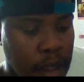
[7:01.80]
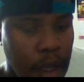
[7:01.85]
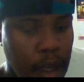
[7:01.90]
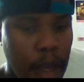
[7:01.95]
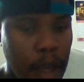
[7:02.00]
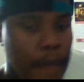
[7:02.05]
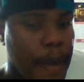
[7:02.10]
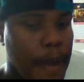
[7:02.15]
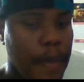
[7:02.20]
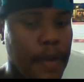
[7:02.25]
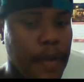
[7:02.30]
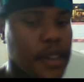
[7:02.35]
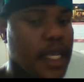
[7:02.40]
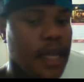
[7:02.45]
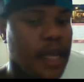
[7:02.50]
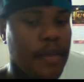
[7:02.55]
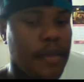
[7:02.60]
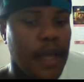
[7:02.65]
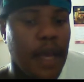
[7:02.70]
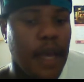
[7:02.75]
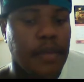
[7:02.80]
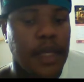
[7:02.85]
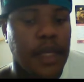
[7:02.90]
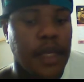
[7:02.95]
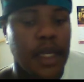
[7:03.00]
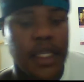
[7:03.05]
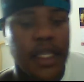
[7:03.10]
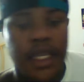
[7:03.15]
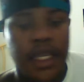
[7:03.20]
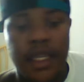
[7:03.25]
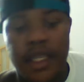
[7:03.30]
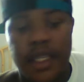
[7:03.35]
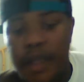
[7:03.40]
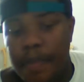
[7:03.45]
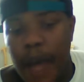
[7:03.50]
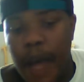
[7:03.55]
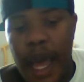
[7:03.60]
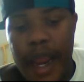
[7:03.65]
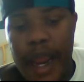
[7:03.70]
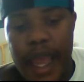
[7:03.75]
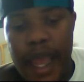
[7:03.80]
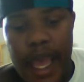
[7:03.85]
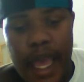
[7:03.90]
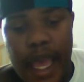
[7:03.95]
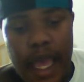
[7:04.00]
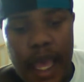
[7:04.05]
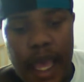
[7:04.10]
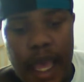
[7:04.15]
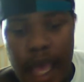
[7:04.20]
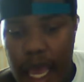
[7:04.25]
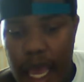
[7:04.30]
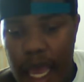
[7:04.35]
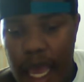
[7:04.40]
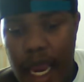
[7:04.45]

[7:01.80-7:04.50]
people was hitting me up to buy the hat, and I